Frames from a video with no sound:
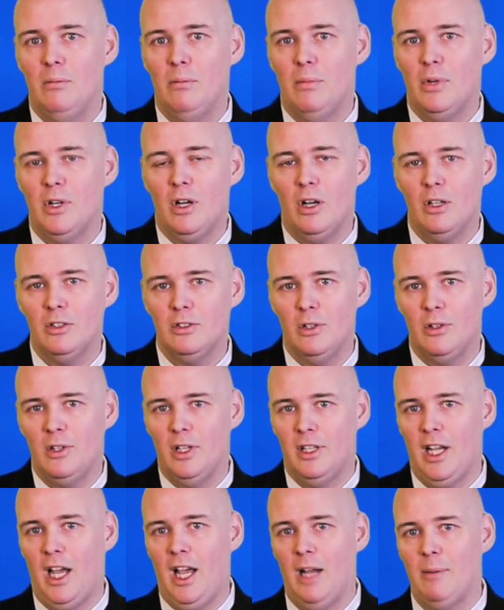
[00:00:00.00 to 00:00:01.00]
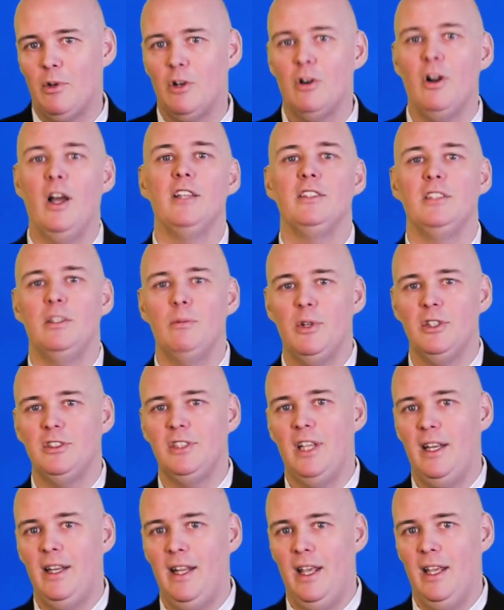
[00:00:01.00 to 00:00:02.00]
but also the time horizon in which
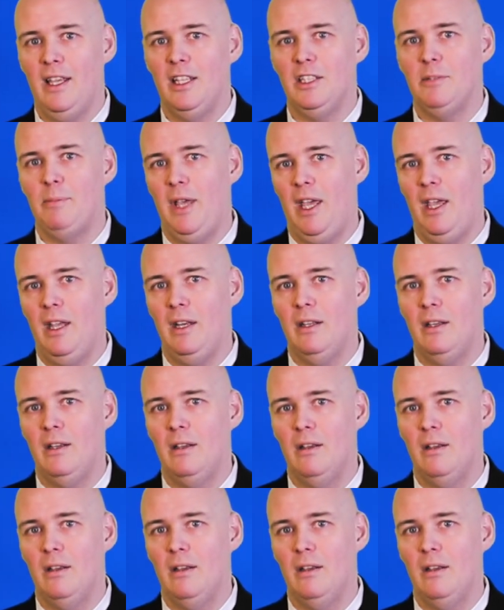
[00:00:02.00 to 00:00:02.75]
that debt gets paid.